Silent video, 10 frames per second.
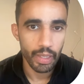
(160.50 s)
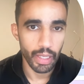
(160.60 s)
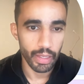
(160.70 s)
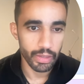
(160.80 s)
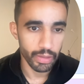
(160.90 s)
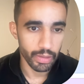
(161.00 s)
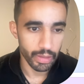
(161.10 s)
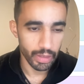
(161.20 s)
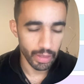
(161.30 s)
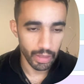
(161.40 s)
I should
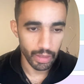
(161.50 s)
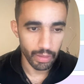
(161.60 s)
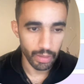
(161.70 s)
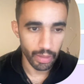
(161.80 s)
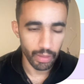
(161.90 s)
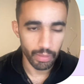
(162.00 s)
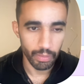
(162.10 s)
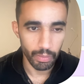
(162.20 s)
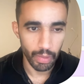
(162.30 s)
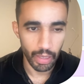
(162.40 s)
see that
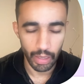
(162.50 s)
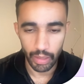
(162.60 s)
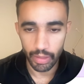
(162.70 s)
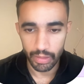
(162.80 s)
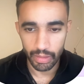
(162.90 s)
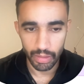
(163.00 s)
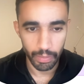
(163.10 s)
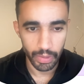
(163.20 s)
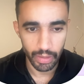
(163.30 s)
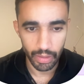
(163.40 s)
analytics is
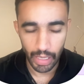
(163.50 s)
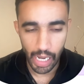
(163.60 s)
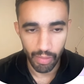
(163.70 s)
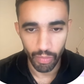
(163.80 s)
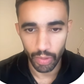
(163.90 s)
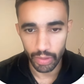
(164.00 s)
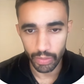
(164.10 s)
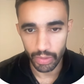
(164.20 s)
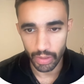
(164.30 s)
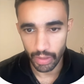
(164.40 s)
updated and I have one
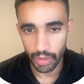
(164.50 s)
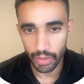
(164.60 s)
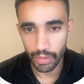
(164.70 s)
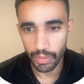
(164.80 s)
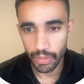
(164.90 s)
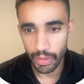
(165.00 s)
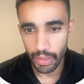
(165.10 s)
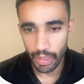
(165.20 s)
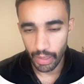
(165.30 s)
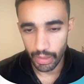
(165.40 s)
user here,
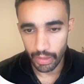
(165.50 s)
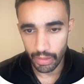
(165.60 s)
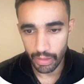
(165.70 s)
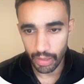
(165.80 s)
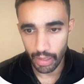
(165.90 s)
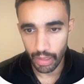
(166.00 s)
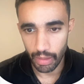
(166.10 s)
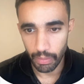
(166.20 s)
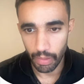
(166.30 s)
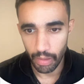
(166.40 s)
and this is
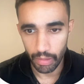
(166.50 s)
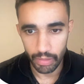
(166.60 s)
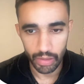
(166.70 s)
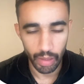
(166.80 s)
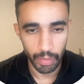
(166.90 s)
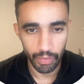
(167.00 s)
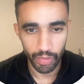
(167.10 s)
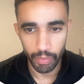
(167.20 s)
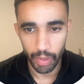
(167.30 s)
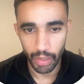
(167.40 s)
it's coming from
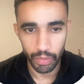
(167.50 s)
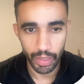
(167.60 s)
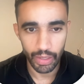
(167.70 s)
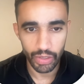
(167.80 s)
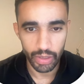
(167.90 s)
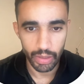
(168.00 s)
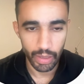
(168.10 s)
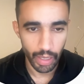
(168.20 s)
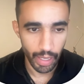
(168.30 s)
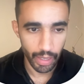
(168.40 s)
my location,
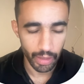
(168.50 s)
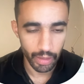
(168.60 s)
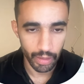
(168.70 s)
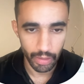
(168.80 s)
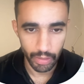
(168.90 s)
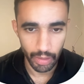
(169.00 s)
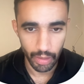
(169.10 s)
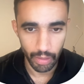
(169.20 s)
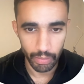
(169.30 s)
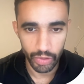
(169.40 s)
and
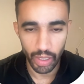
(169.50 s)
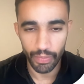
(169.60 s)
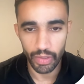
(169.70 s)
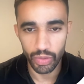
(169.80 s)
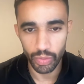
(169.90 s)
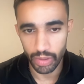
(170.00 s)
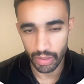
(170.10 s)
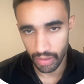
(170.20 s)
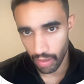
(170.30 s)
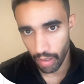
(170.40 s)
the traffic source is
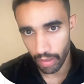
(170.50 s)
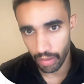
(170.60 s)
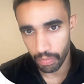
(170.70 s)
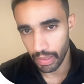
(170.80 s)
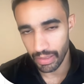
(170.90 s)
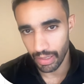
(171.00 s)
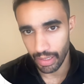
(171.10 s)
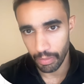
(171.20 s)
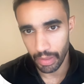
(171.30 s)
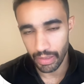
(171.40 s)
direct. Basically
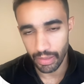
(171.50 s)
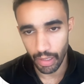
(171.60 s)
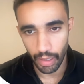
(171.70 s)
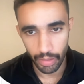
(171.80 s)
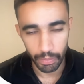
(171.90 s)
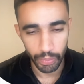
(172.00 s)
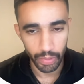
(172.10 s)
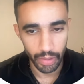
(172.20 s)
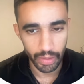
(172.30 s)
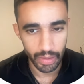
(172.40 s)
means that I put
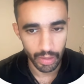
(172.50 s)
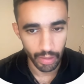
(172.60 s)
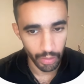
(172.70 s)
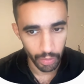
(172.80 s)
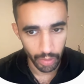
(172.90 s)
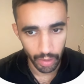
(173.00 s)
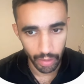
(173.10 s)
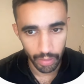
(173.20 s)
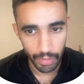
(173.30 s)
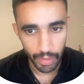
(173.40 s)
this in the URL,